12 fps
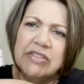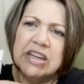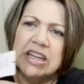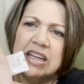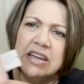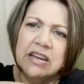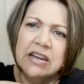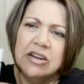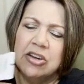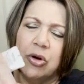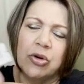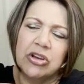it in,
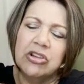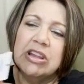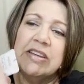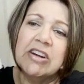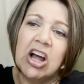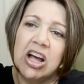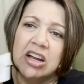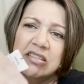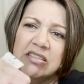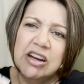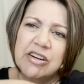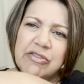or you leave it
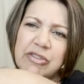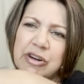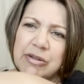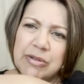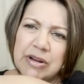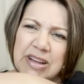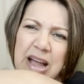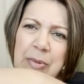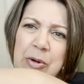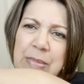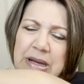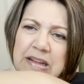on for a couple
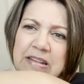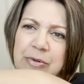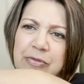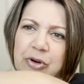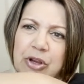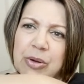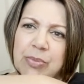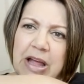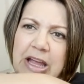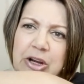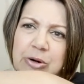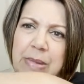minutes before you
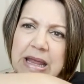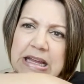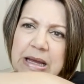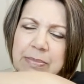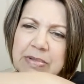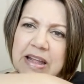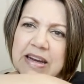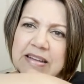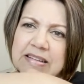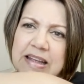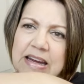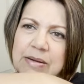apply your makeup, let
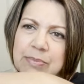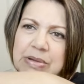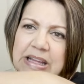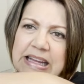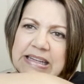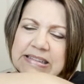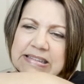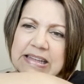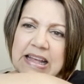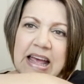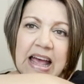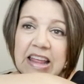it set in place,
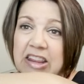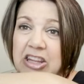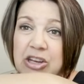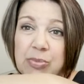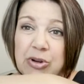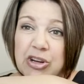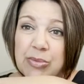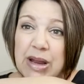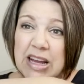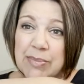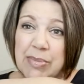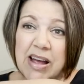and then you put your
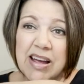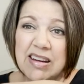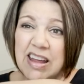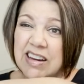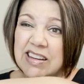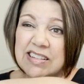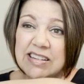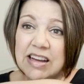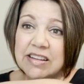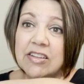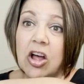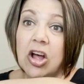makeup on and it
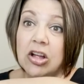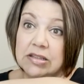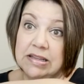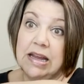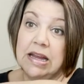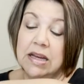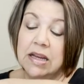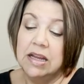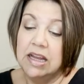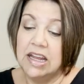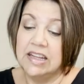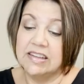stays all day.
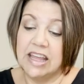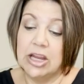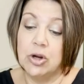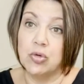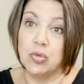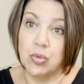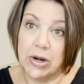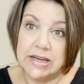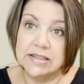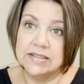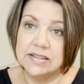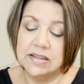It's a
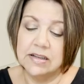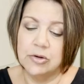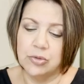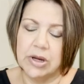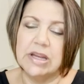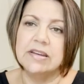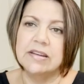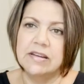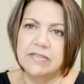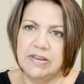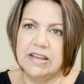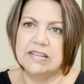great, great
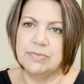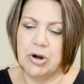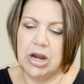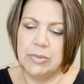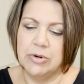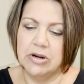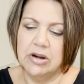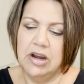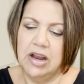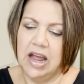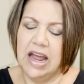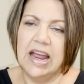face primer.
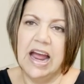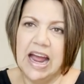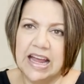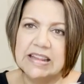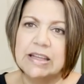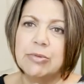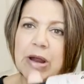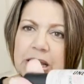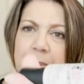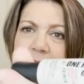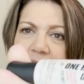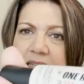I highly
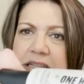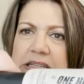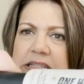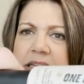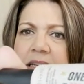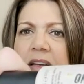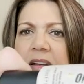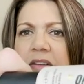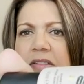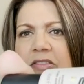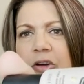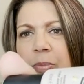recommend it.
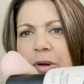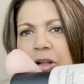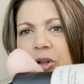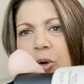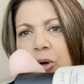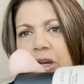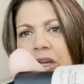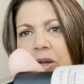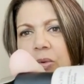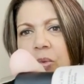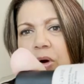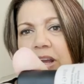Soap and Glory,
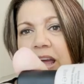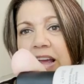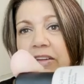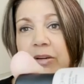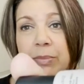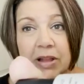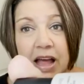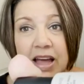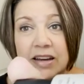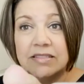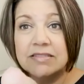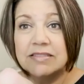one heck of a blot.
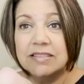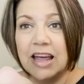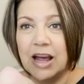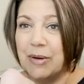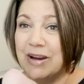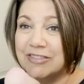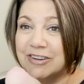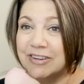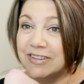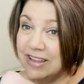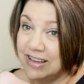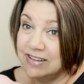However,
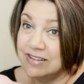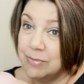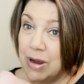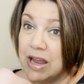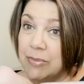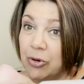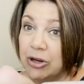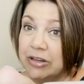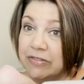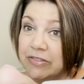that is my point of